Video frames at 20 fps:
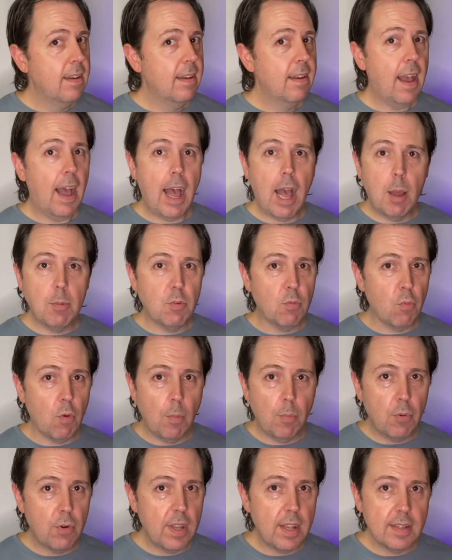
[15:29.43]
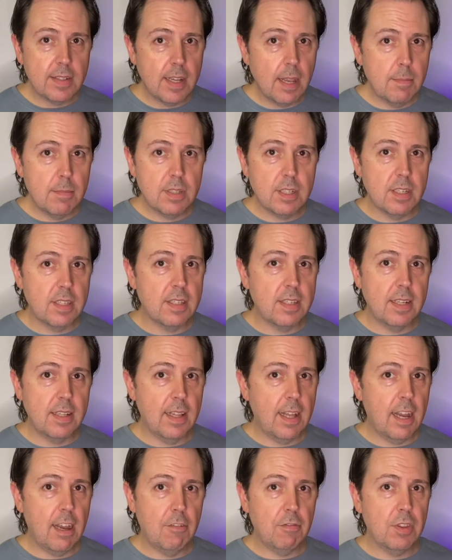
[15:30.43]
Armed robbery attempts to steal
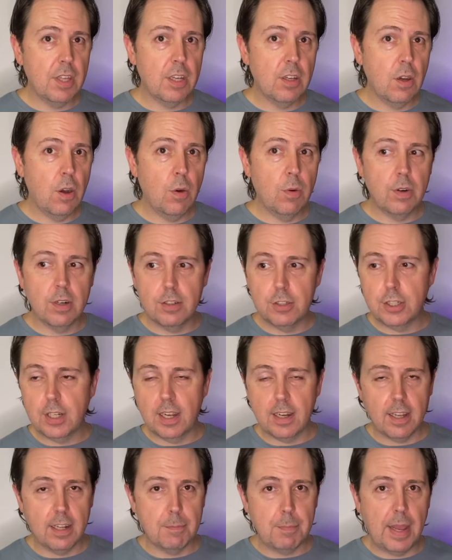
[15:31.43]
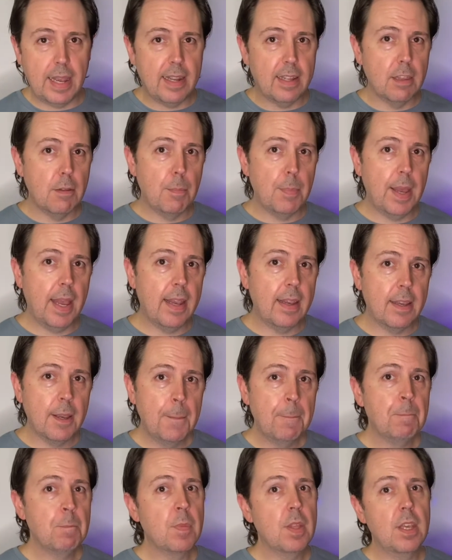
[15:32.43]
half their gold and chuck it back in the bank.
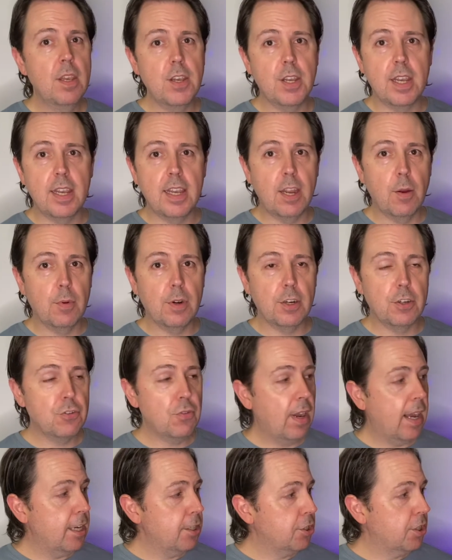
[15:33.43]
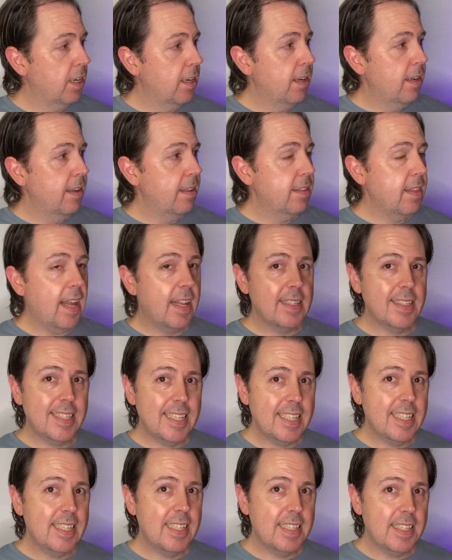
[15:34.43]
You can get rid of trash. That
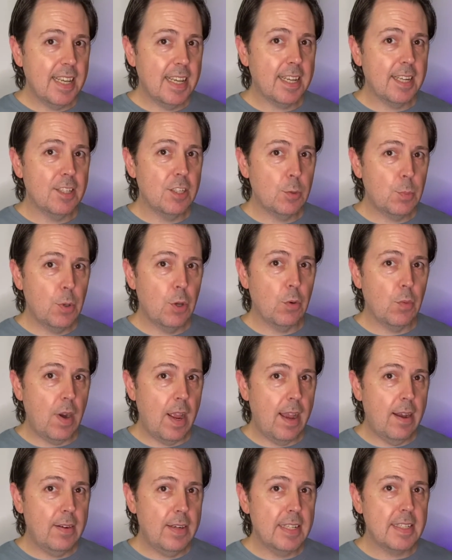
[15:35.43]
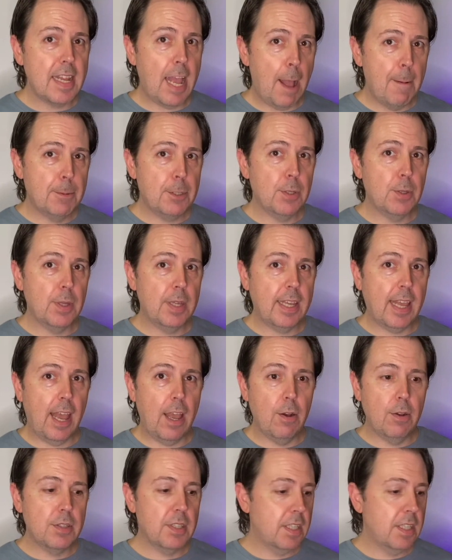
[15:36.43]
60 seconds per round is absolute chaos.